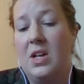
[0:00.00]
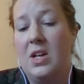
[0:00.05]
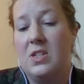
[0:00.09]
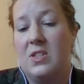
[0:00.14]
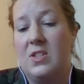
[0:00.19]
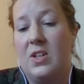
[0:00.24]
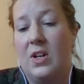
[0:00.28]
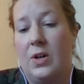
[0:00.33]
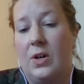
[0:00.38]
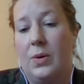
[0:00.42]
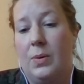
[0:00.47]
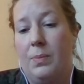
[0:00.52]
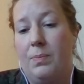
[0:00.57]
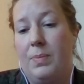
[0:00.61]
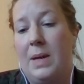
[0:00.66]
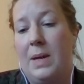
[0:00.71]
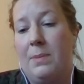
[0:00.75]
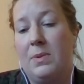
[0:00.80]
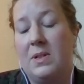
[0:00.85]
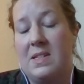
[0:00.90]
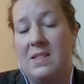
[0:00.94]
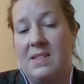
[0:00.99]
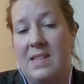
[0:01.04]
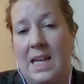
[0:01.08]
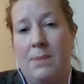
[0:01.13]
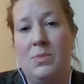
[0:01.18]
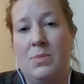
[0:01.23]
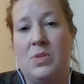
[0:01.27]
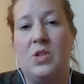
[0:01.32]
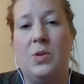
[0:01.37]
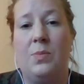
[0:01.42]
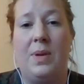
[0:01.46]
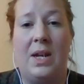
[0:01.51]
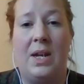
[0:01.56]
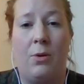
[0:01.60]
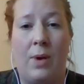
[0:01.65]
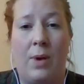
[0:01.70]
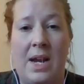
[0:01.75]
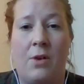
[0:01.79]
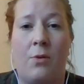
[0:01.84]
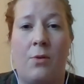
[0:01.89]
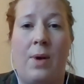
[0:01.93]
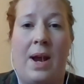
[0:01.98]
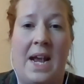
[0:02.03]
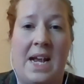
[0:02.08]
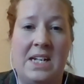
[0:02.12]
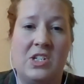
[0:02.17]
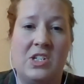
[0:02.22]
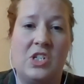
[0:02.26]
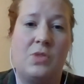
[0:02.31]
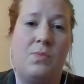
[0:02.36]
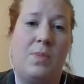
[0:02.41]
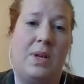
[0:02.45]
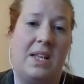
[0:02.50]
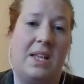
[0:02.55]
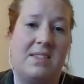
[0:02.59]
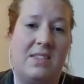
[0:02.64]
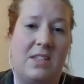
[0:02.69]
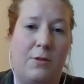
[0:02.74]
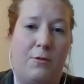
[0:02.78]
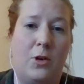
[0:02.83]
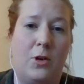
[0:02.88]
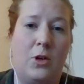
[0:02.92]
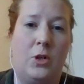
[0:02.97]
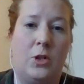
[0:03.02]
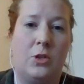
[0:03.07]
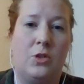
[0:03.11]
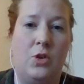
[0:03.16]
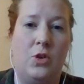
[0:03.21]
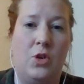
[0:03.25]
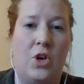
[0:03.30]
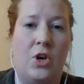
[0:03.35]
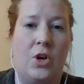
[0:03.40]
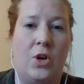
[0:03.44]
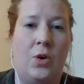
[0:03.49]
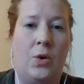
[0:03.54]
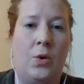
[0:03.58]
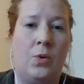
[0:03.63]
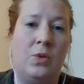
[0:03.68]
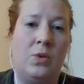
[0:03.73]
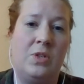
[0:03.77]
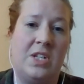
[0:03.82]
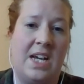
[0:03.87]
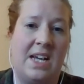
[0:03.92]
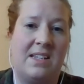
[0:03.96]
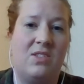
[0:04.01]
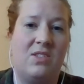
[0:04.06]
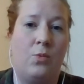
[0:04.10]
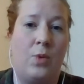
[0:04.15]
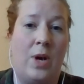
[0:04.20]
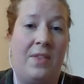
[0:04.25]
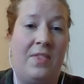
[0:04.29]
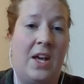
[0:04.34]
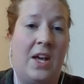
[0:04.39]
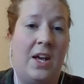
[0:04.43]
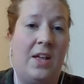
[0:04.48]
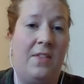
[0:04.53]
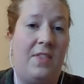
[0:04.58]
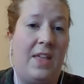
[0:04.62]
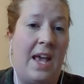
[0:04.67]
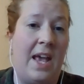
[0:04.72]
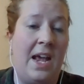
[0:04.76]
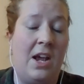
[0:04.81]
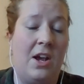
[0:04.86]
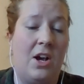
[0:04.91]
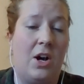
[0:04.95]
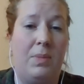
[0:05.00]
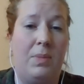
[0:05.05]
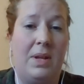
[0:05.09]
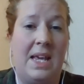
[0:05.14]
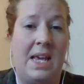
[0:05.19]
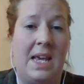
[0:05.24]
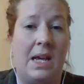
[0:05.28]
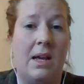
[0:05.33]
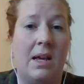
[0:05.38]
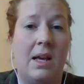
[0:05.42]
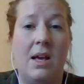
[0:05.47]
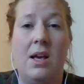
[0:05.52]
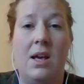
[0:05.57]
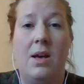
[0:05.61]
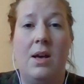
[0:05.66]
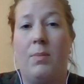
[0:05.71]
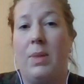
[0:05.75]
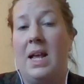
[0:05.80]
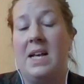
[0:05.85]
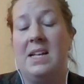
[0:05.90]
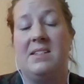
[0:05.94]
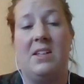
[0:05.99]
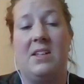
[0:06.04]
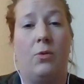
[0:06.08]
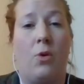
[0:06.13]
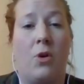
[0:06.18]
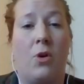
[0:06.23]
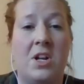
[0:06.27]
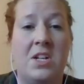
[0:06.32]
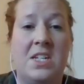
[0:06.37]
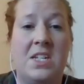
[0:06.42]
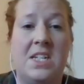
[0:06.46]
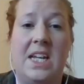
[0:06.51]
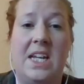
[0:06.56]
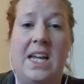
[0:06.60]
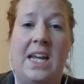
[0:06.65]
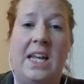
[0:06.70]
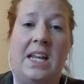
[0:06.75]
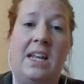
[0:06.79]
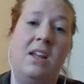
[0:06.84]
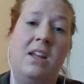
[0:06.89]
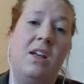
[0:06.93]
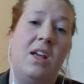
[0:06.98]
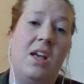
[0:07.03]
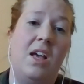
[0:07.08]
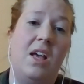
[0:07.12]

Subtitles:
So people seem to be rearranged, but it's difficult to know yet whether they are being placed in quarantine,